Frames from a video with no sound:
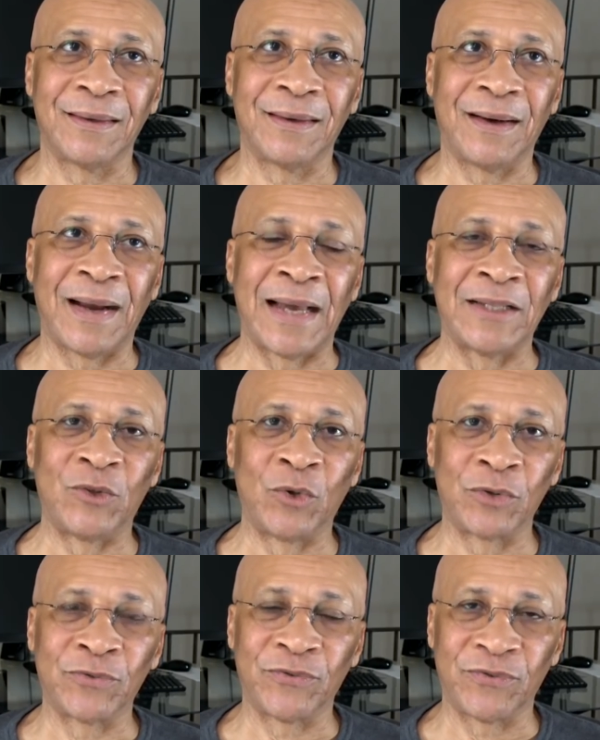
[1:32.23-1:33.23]
I
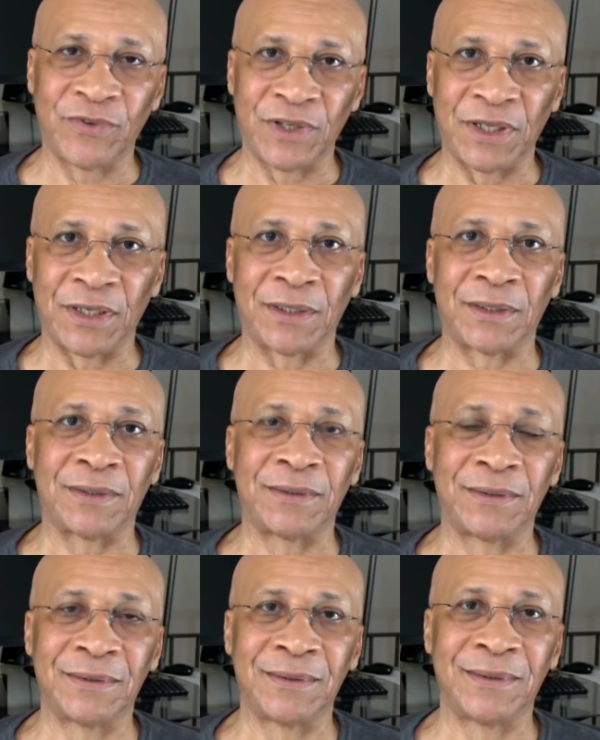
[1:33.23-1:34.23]
don't feel
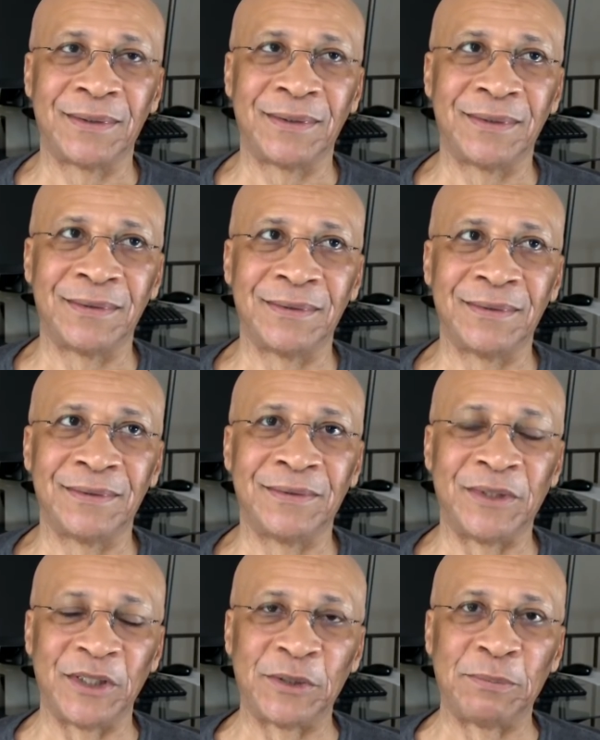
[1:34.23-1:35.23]

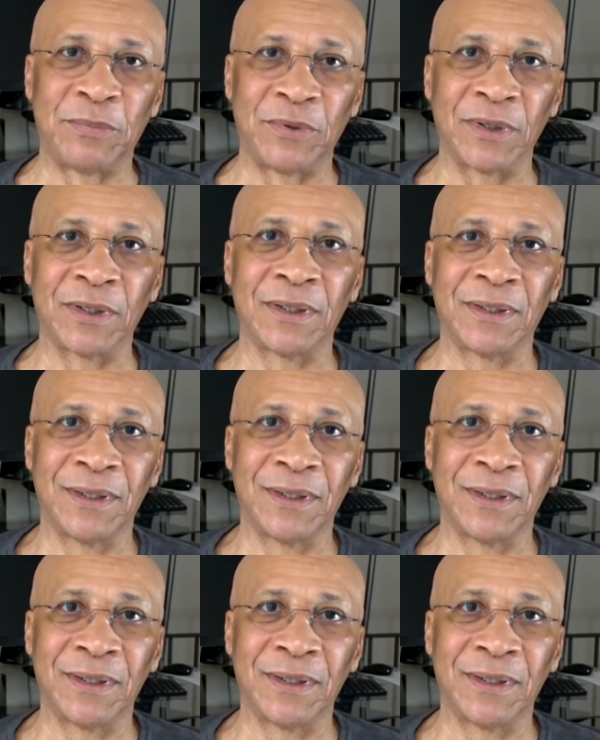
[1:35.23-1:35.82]
this book